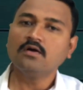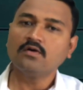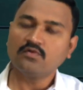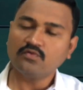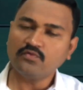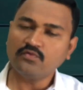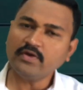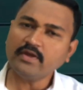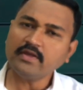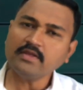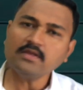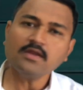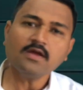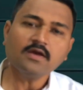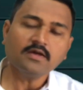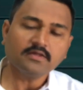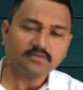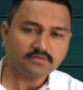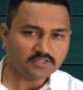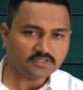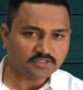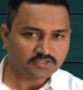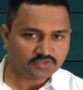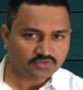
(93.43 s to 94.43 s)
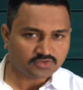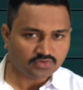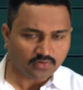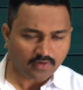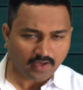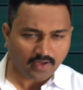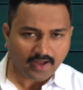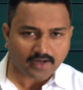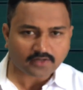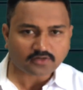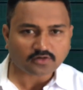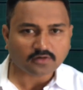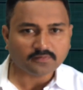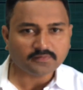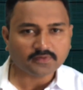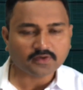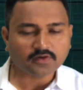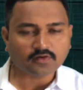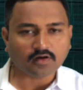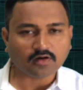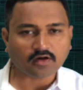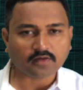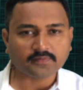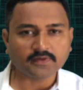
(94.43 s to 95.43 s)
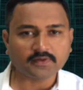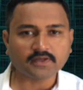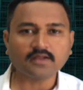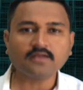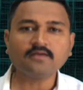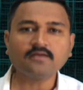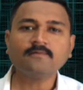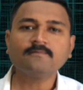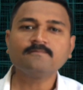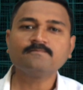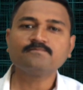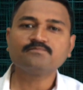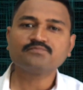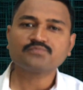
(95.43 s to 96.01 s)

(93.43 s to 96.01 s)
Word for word: When the two atomic orbital